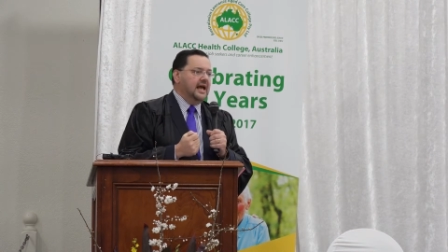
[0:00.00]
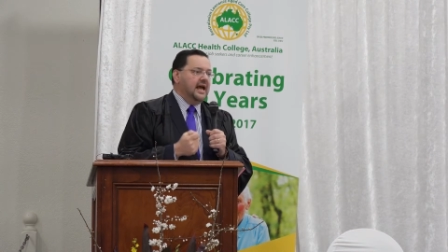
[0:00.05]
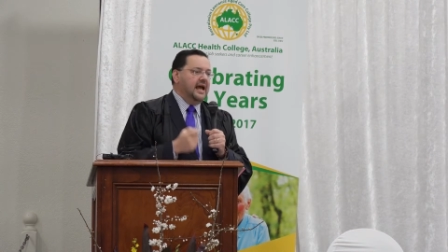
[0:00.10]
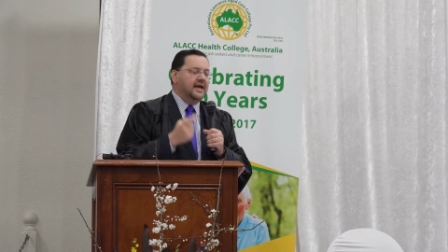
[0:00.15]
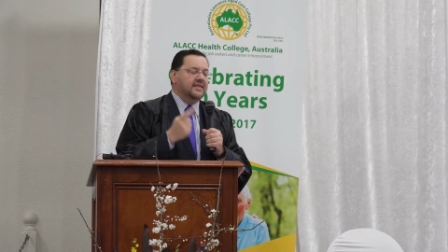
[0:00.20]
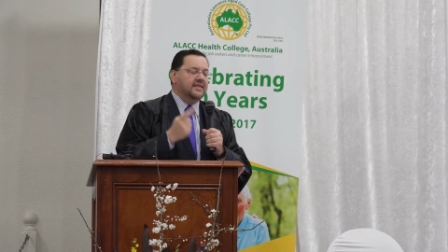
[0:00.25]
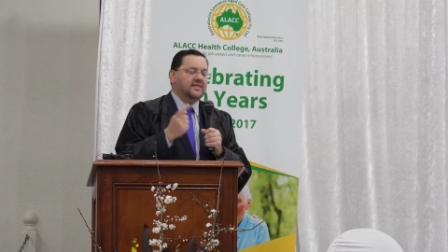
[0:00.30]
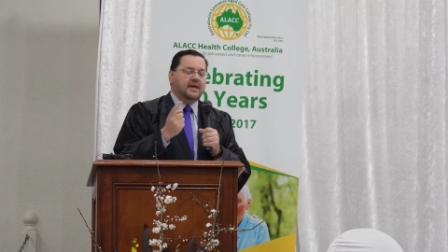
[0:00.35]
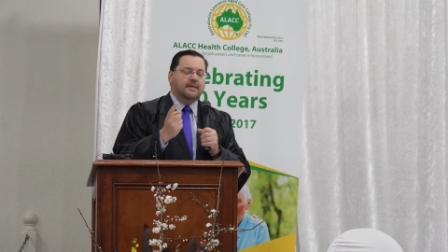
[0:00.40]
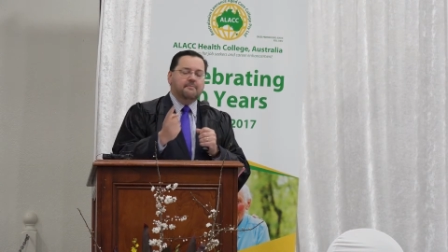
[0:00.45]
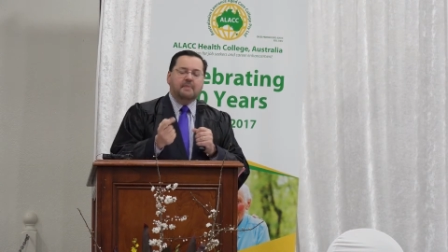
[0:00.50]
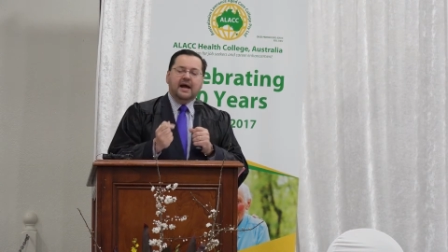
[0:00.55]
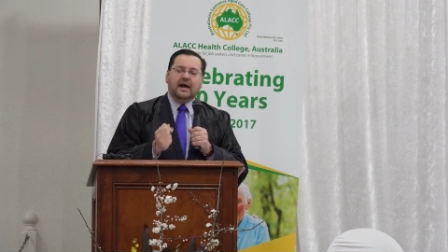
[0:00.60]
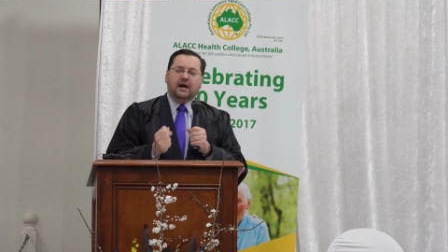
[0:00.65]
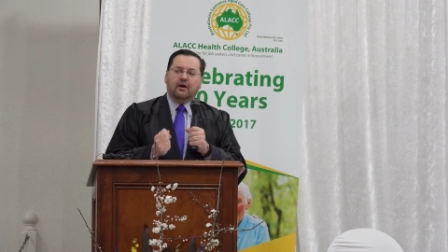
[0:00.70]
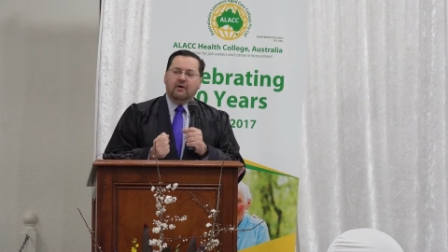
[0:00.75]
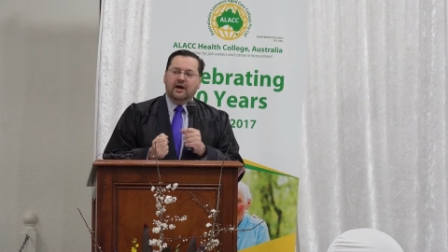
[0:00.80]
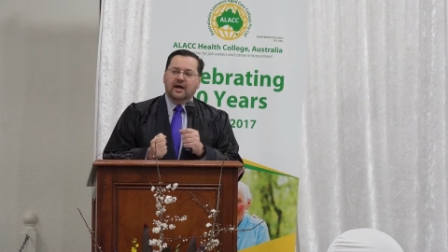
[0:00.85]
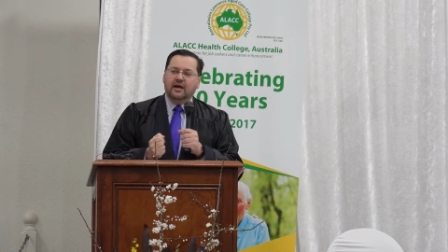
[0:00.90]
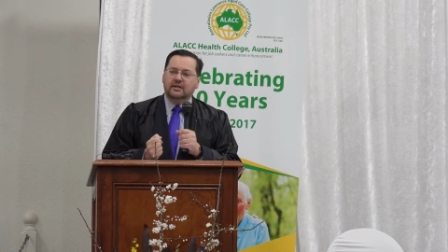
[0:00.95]
and their
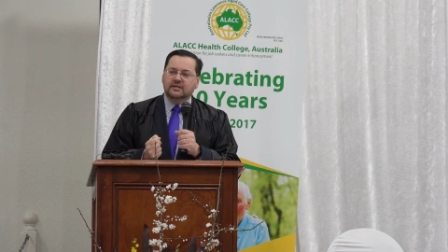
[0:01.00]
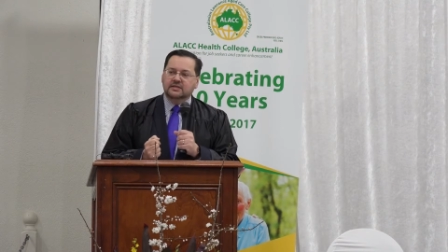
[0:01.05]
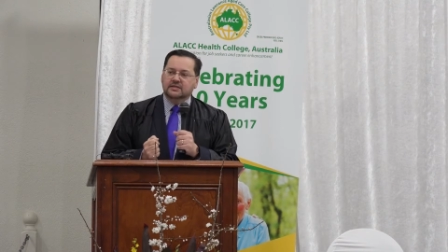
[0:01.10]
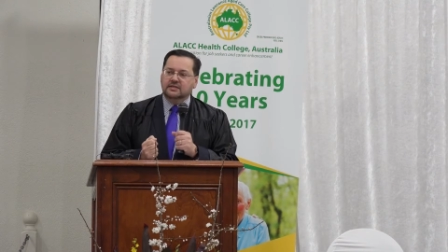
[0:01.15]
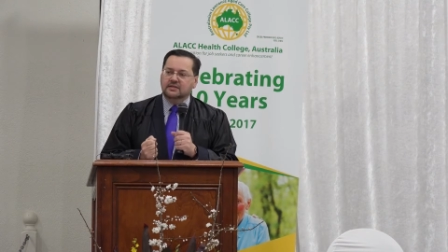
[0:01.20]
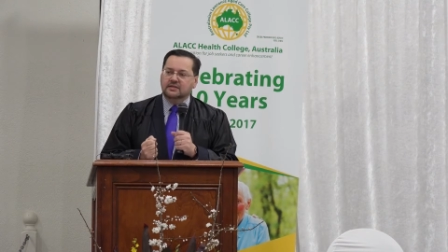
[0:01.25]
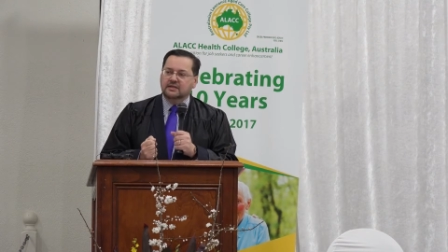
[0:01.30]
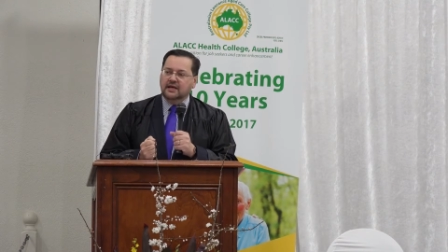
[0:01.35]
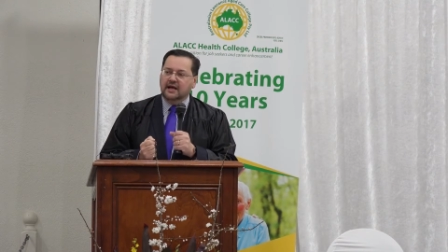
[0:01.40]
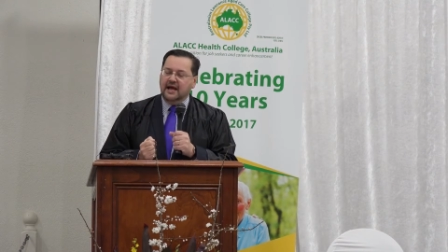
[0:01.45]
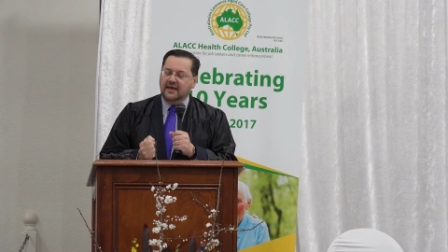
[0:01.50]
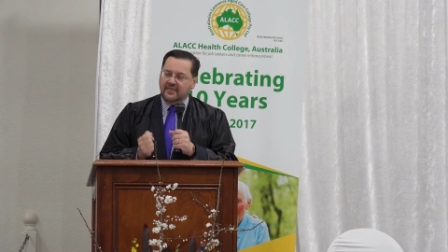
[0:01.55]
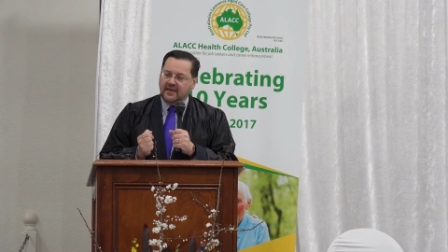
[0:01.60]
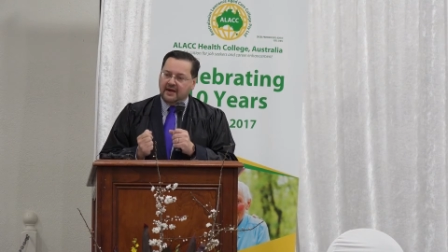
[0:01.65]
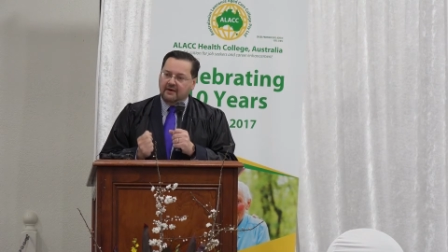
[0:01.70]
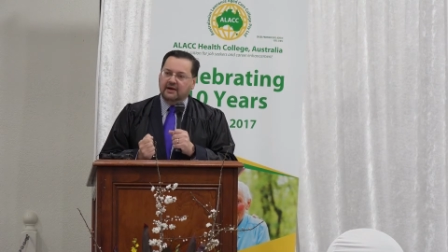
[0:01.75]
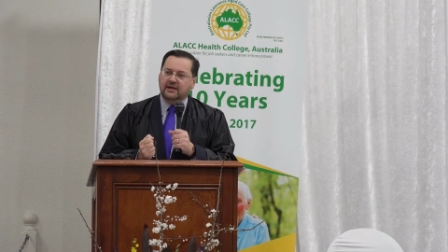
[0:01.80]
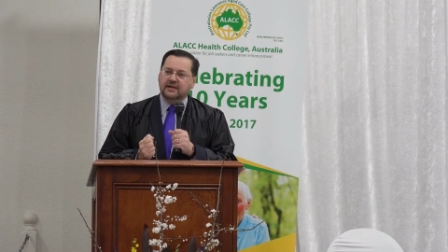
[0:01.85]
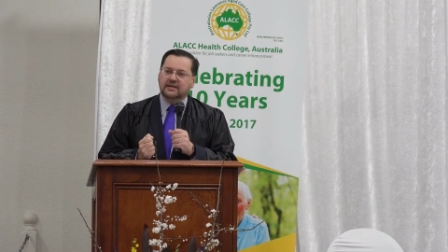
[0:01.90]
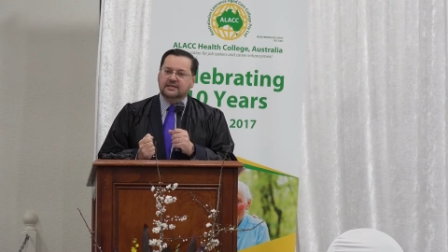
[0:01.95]
backgrounds and their
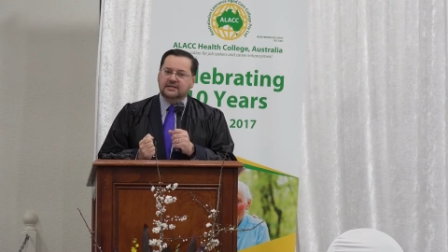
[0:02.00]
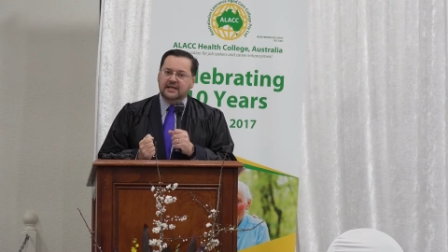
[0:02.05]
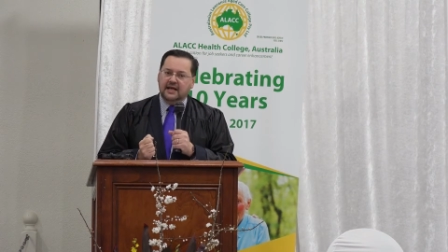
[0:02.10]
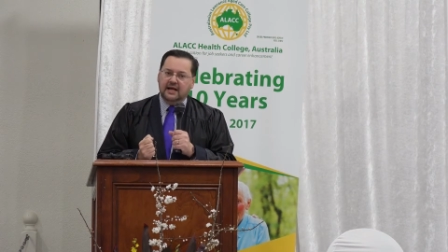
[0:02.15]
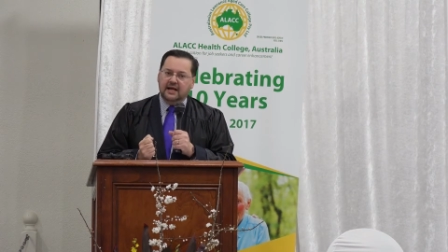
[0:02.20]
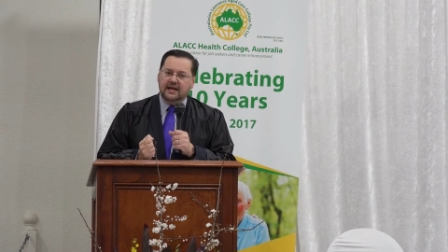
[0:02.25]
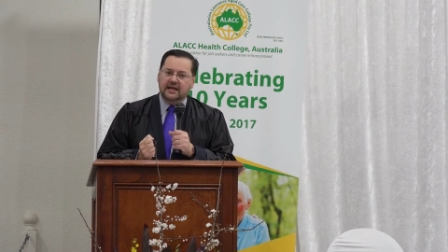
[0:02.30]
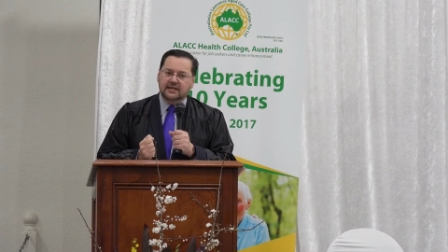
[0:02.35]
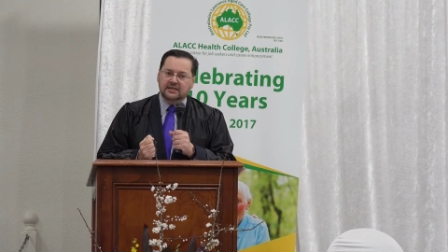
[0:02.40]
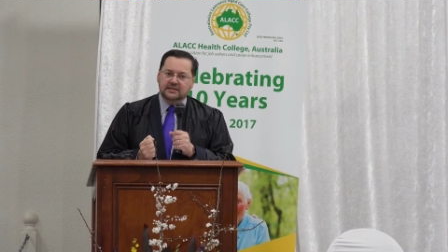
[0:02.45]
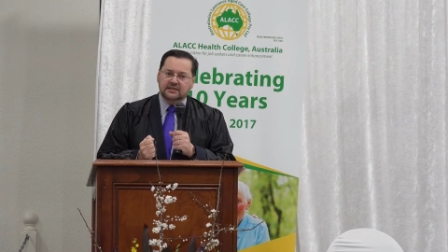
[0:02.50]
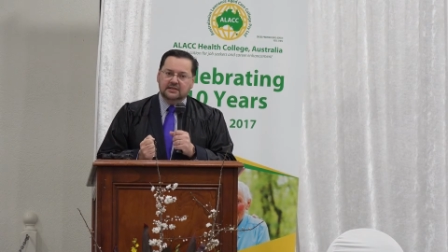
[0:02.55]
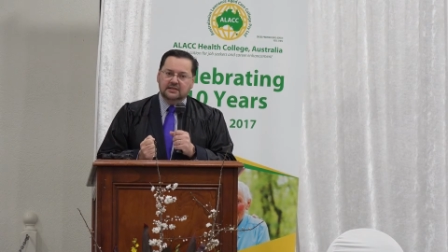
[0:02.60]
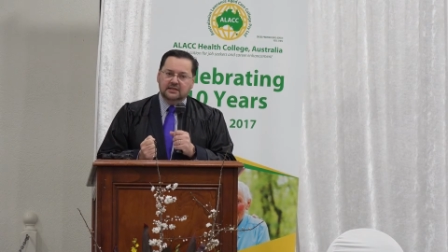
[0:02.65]
understandings.